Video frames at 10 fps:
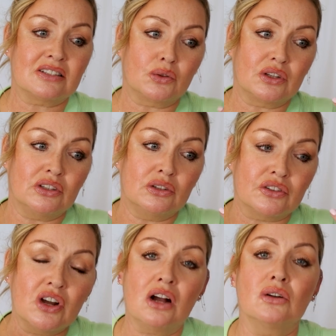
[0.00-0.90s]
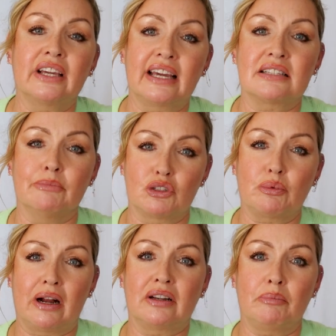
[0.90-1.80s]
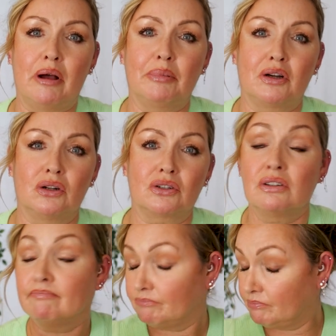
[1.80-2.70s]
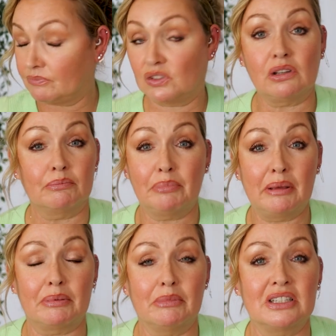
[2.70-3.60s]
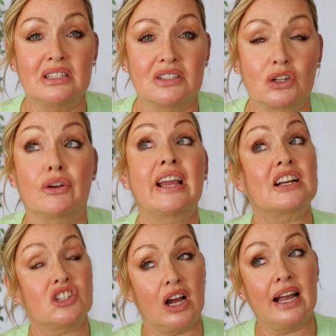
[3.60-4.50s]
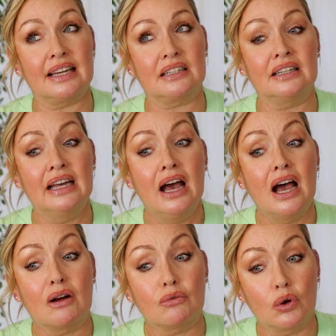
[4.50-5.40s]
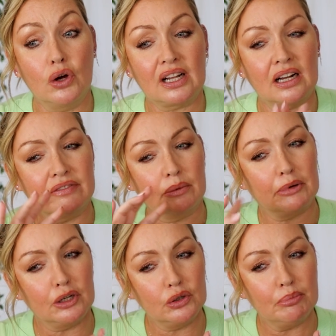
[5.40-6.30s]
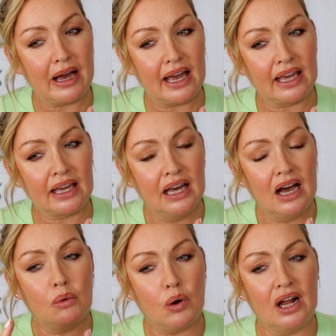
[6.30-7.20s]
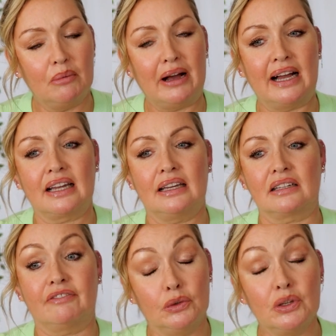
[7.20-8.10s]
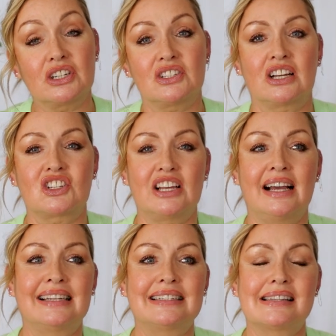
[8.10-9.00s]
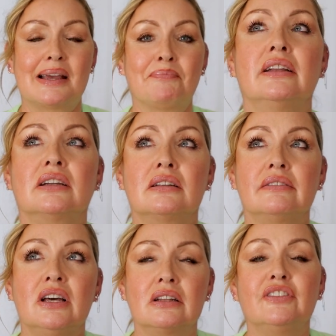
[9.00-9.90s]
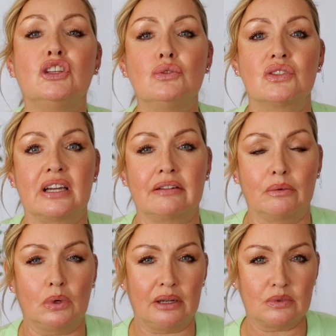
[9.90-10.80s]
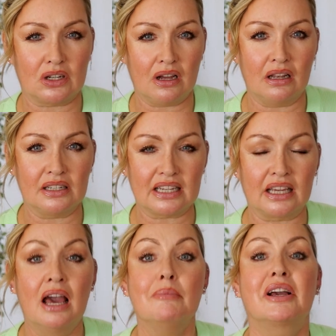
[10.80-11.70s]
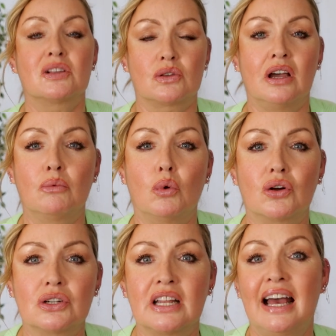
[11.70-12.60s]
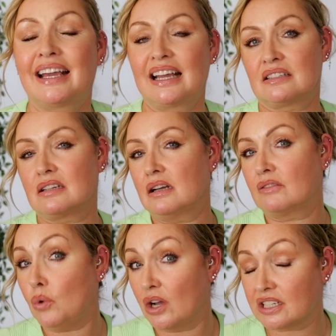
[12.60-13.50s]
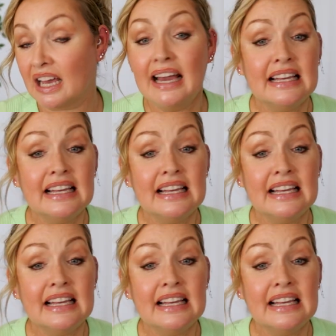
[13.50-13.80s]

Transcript: So that you're not gonna get as much wear out of the pop of color. some people might disagree. Actually, I had a royal kind of a blue bag a while back, a few years actually, and I got a lot of use out of it while I was on holiday because I wore it against a lot of white.